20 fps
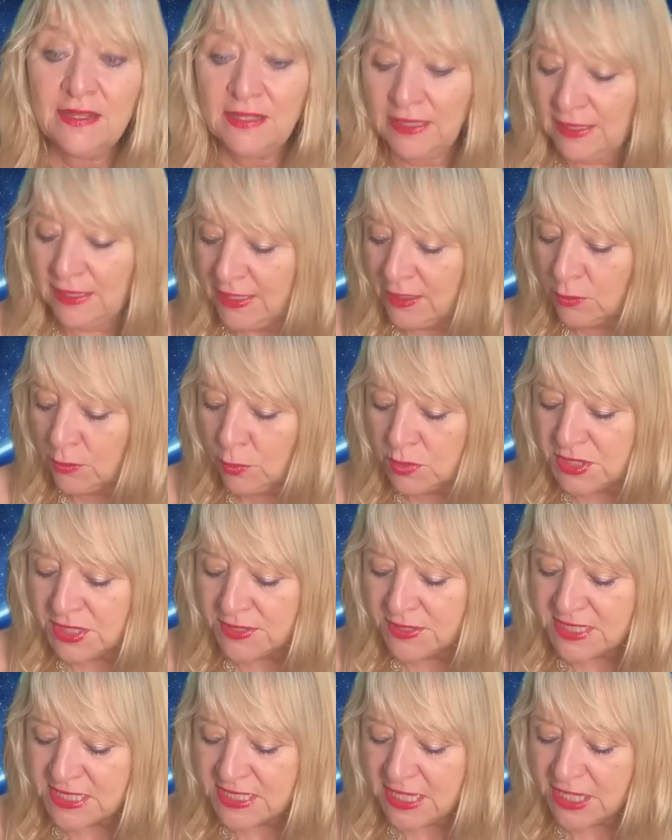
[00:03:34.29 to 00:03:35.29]
like, oh,
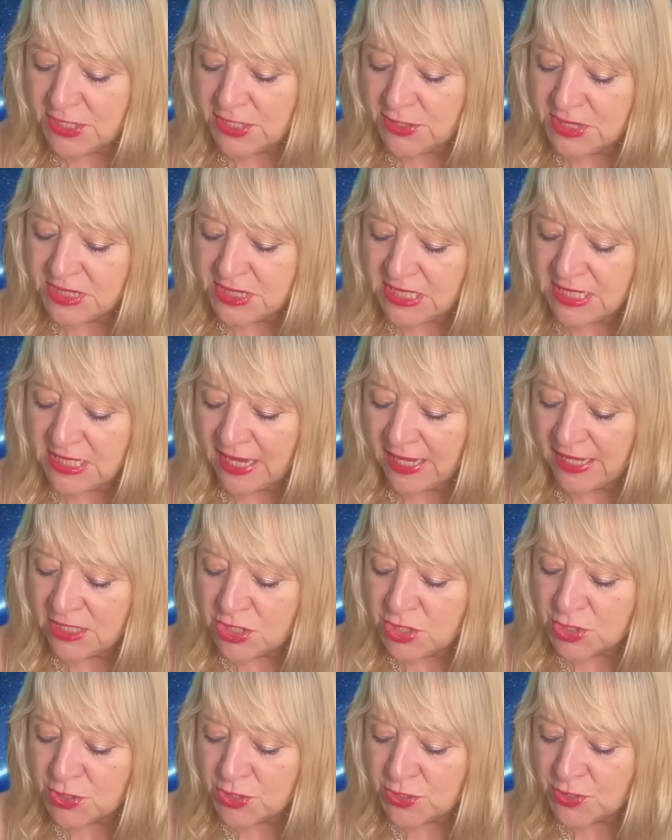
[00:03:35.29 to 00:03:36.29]
don't say you see
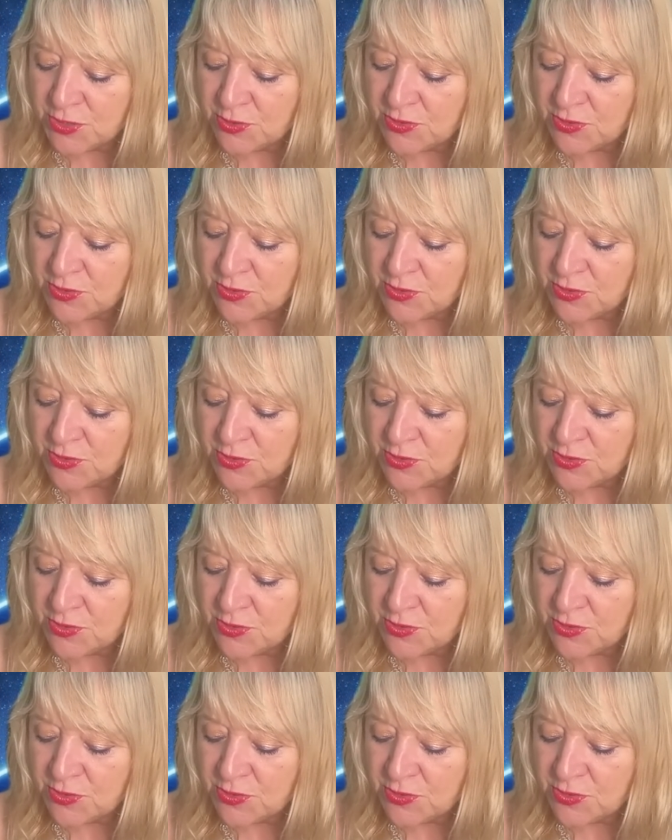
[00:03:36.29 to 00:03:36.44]
angels,